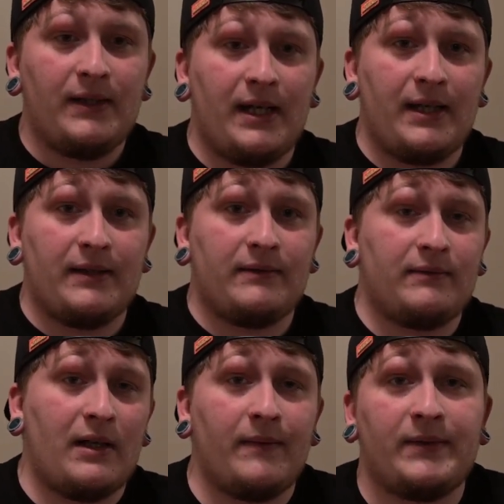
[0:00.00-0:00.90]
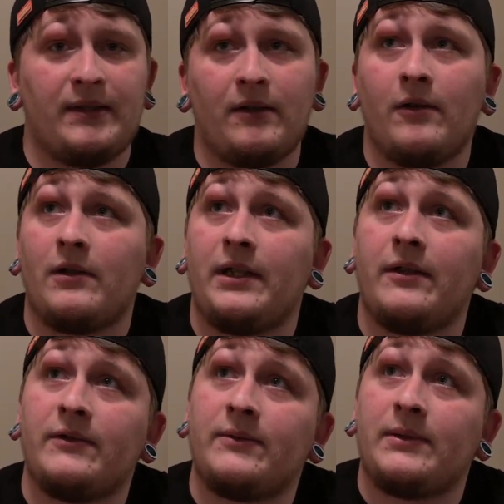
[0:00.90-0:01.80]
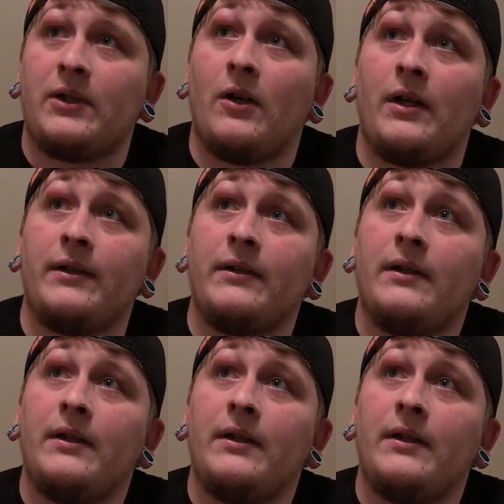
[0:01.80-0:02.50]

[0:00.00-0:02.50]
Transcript: and obviously the Herculinos was gone.